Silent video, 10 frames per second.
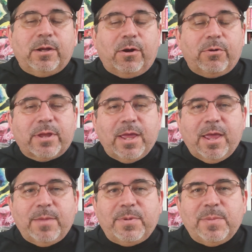
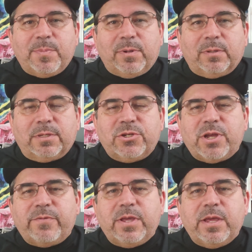Okay, people, did you
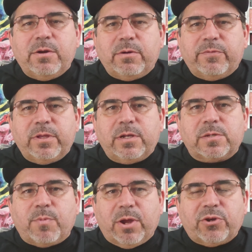ever hear of the
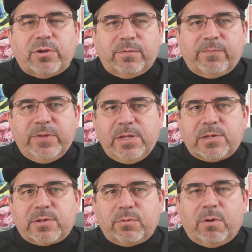expression
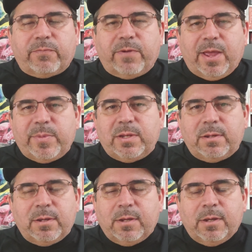feast or famine?
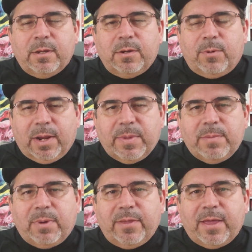What I
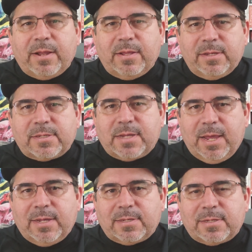mean by that in this
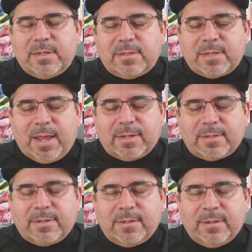case is
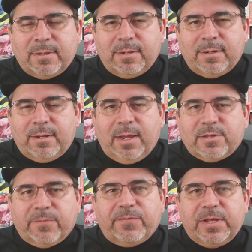that
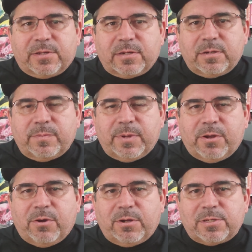it's a feast
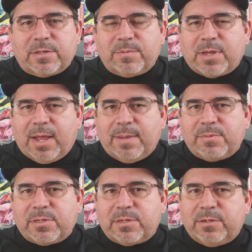because
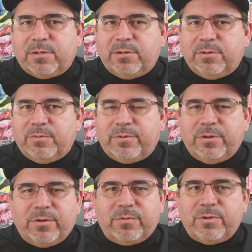sometimes you, you,
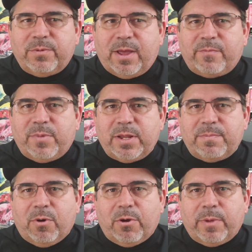you know, you have money
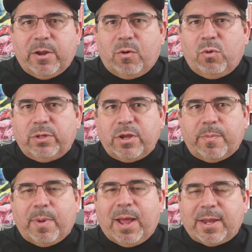burning a hole in
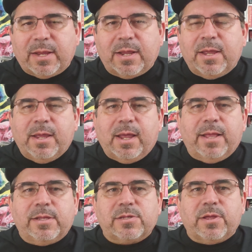your pocket
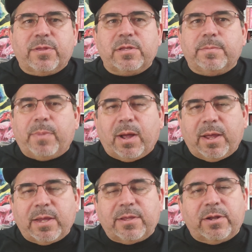and there's nothing to
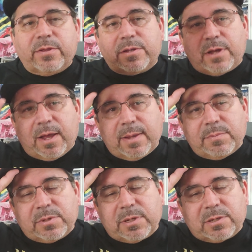buy. And then other
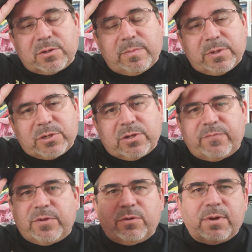times there's so much
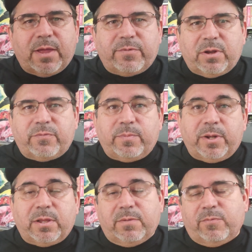stuff you don't have enough
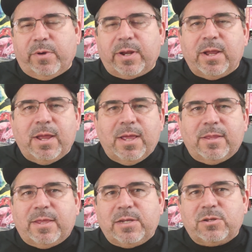money for it.
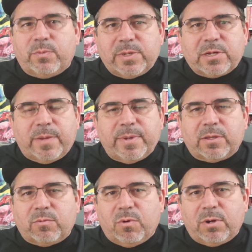Things always come
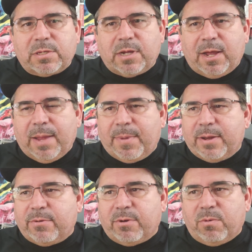at the wrong time.
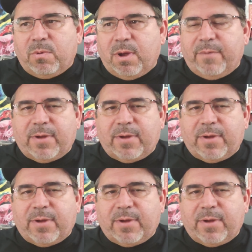I don't know why.